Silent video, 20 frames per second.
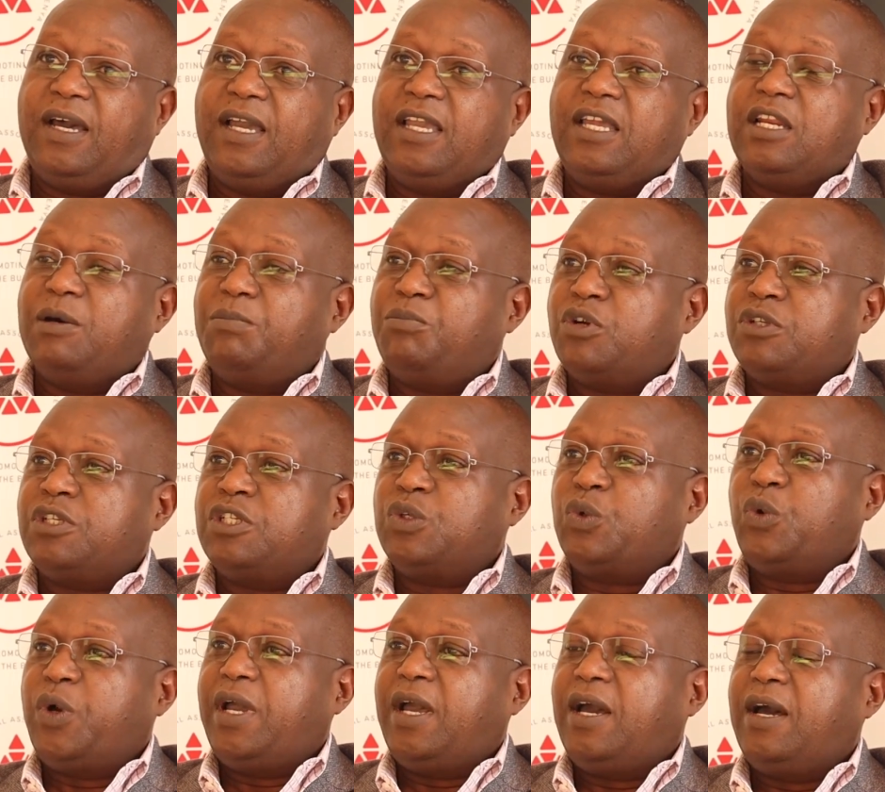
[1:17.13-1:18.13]
in a process
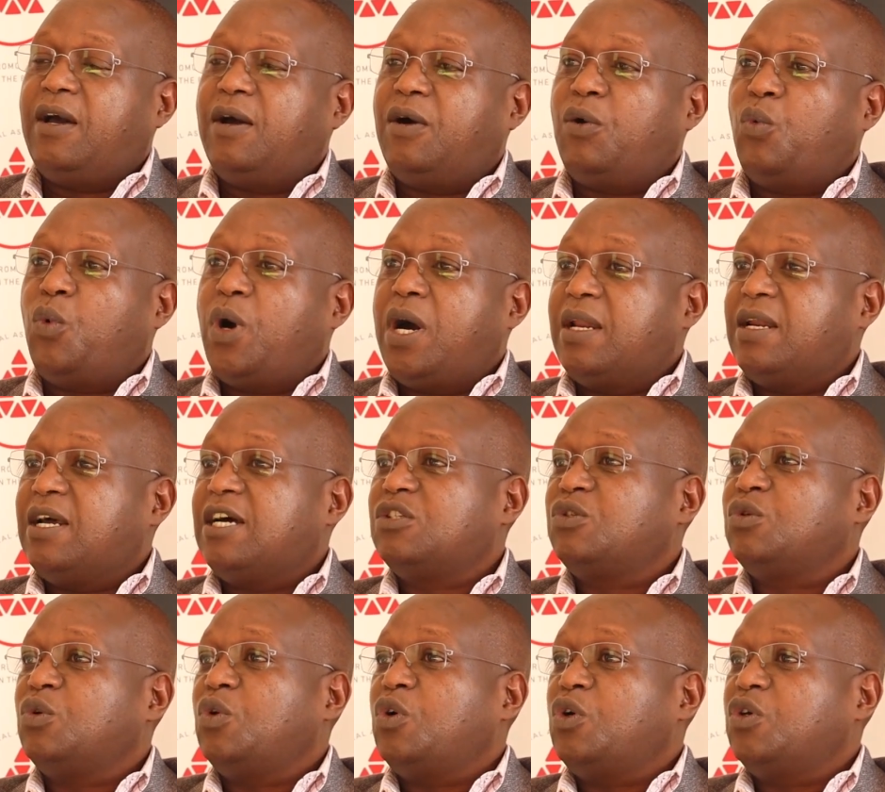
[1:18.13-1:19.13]
where one has
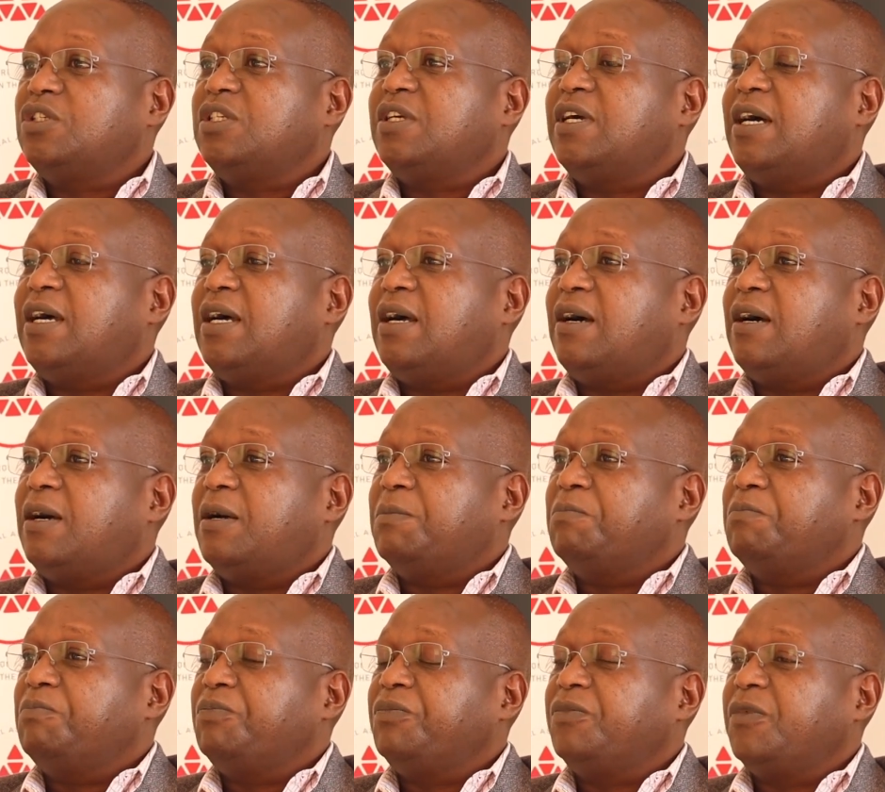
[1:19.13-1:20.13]
to lodge
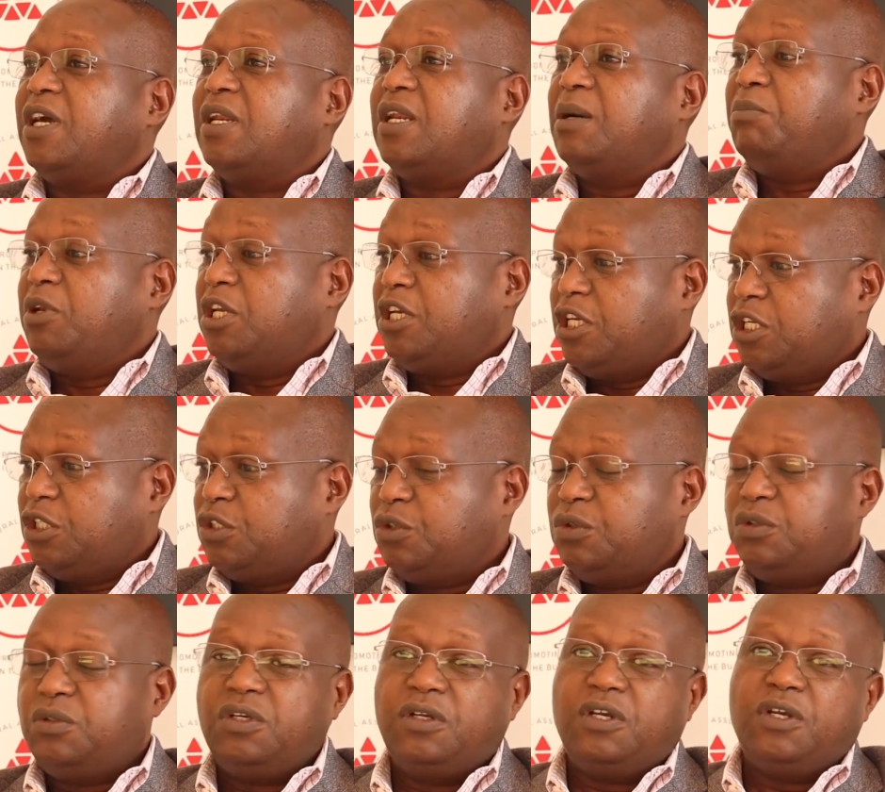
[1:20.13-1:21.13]
an
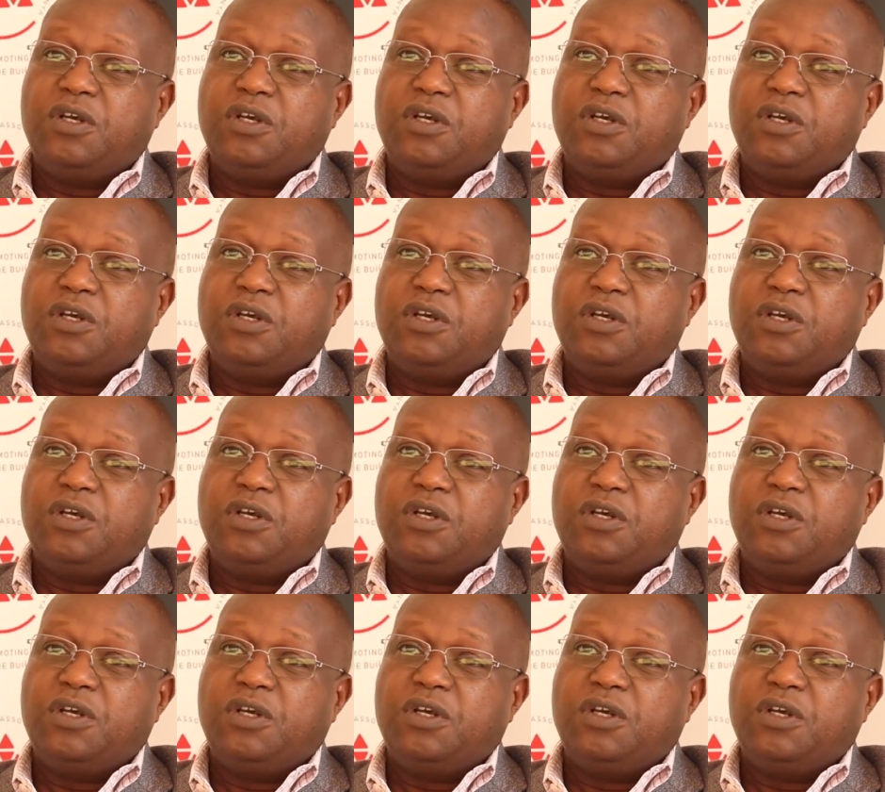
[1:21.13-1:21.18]
application